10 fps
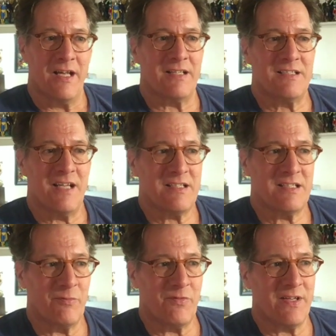It's not
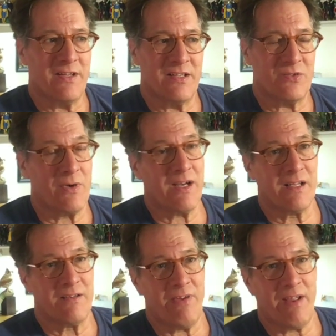something that's
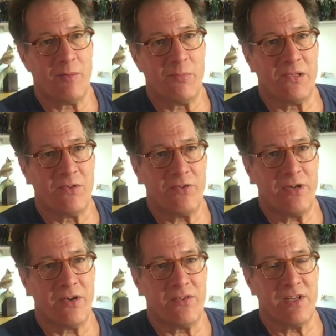readily available over
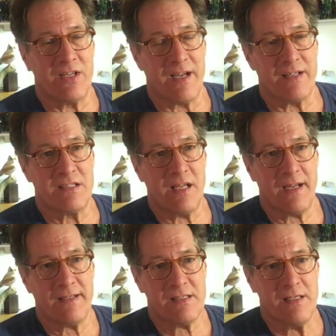here in the United
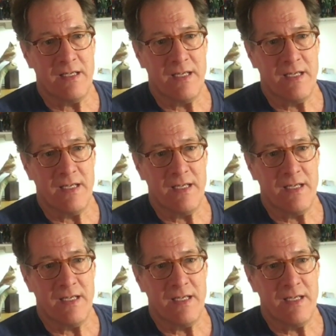States,